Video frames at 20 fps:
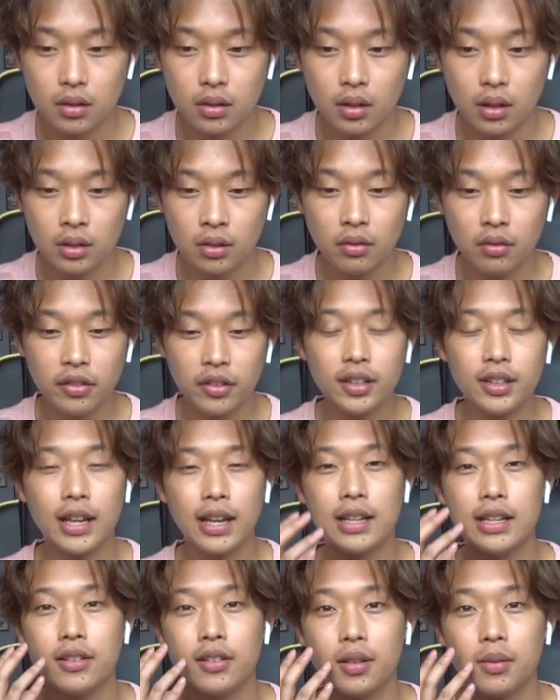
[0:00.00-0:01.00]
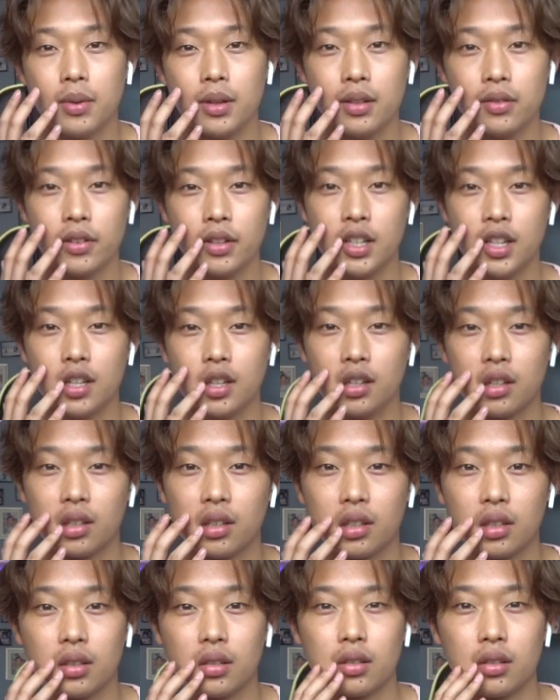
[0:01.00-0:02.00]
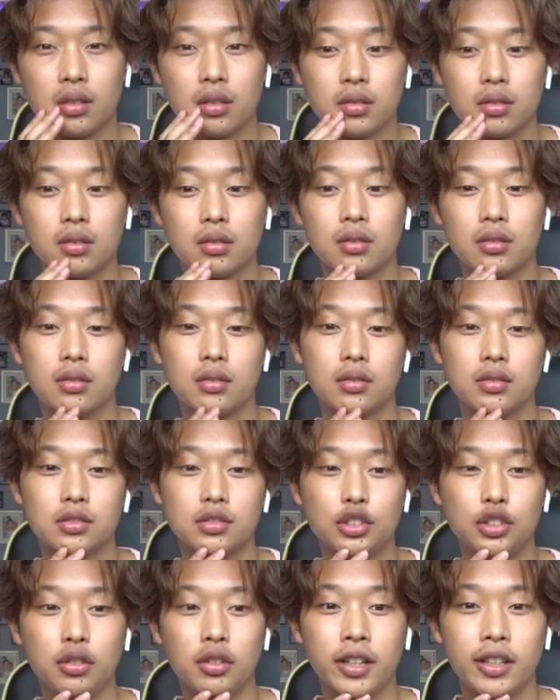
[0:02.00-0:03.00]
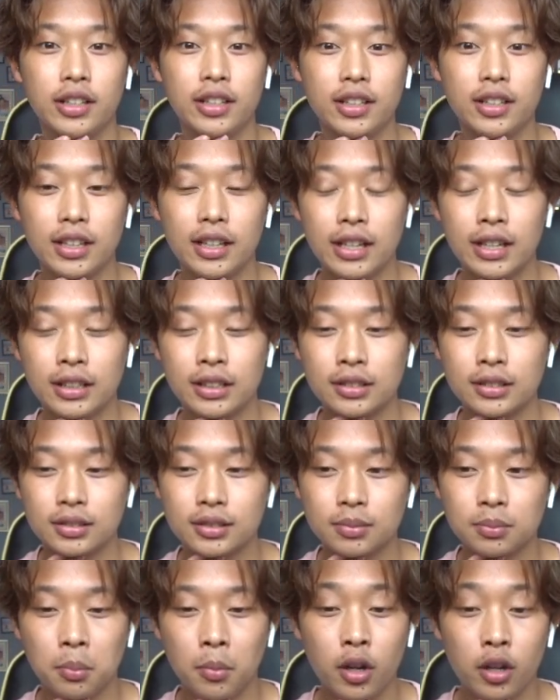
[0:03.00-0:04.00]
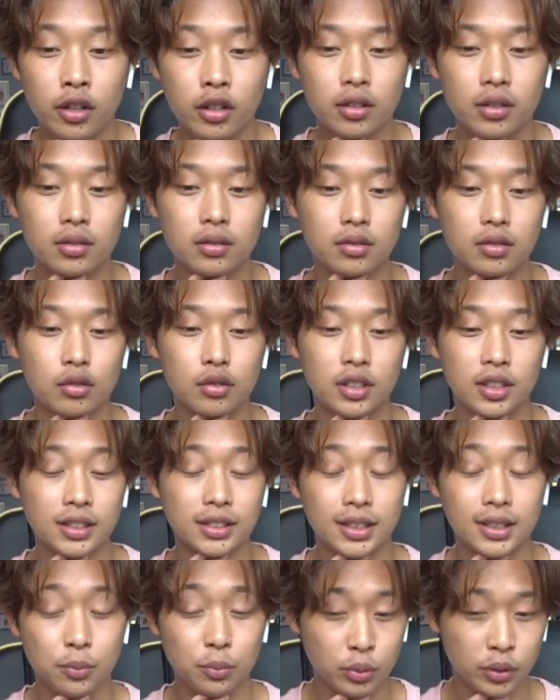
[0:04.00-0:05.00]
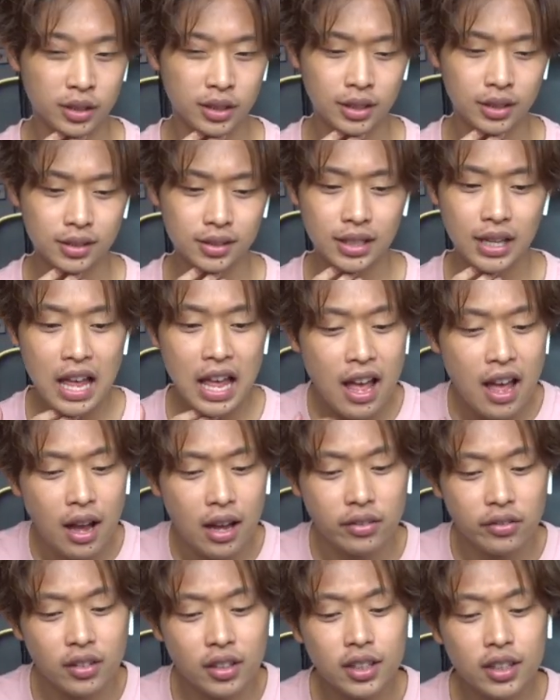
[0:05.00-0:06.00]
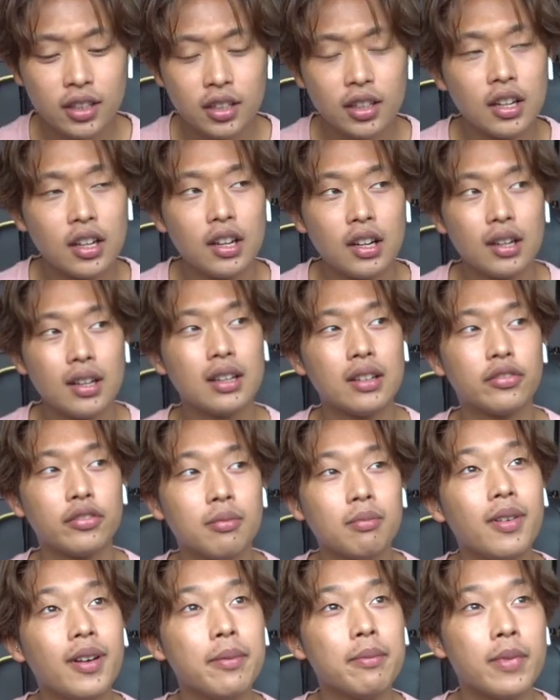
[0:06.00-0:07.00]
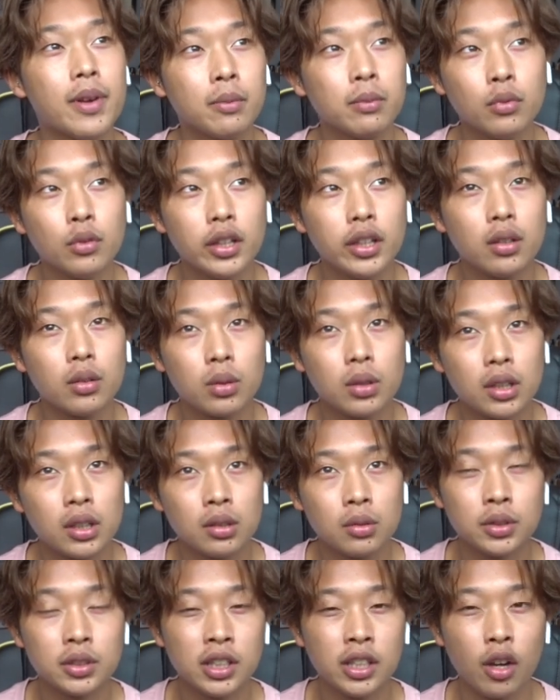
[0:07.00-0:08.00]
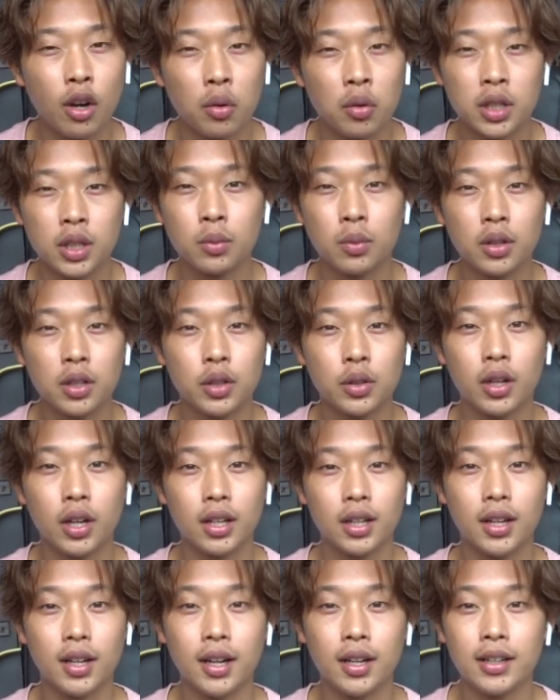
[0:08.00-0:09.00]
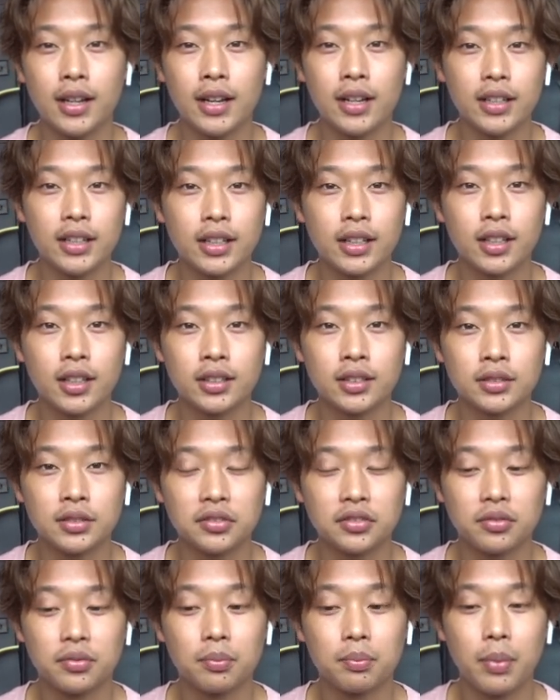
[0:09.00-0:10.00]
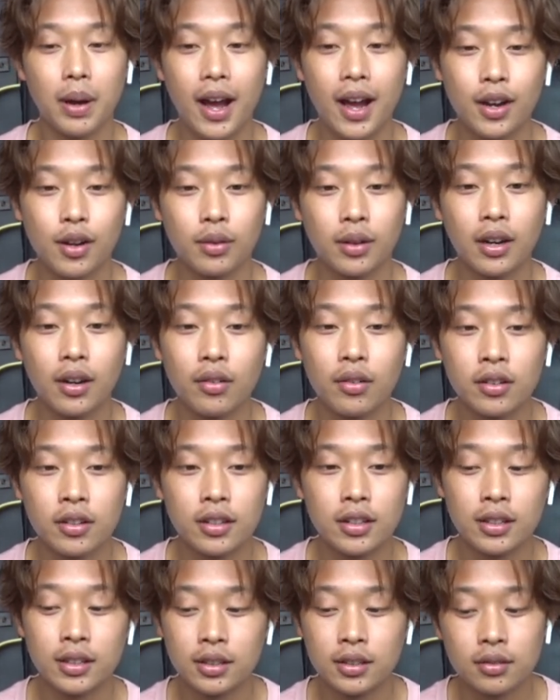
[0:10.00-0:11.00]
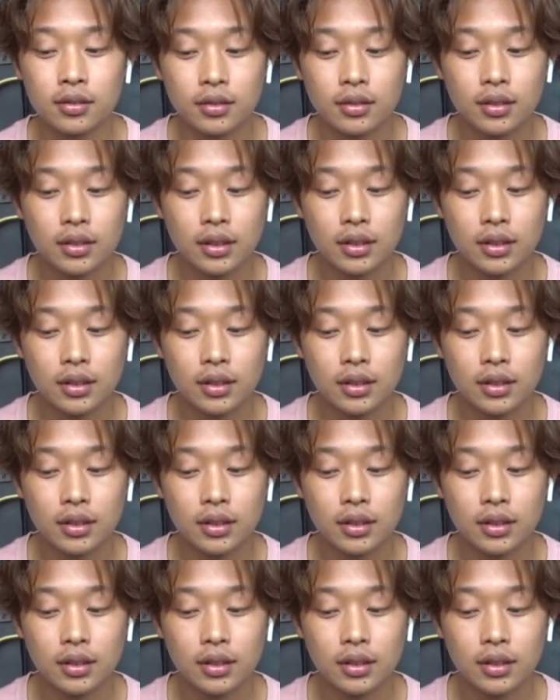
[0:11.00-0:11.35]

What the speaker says: I don't think any of them have any training in modern or contemporary dance. I feel like, from my memory, Hua was the only one who kind of had any kind of background in